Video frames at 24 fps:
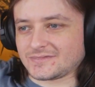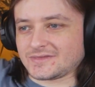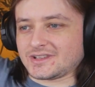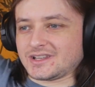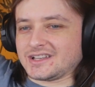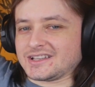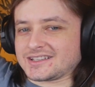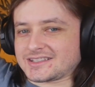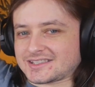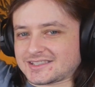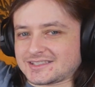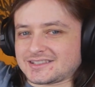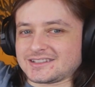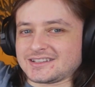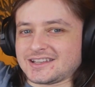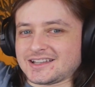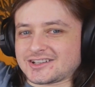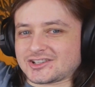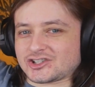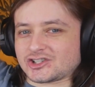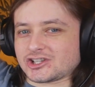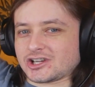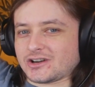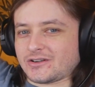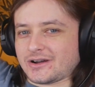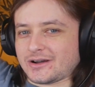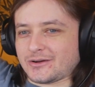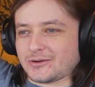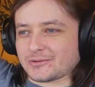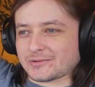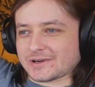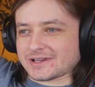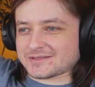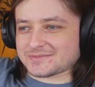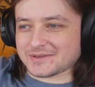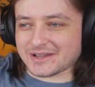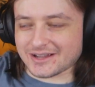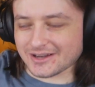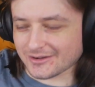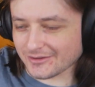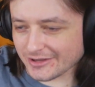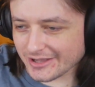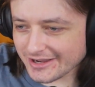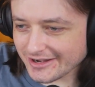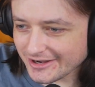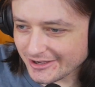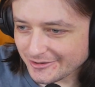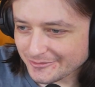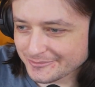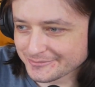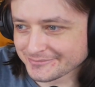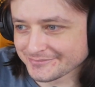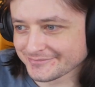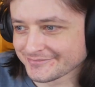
Yes, yes, show. I will raise my. Okay, now.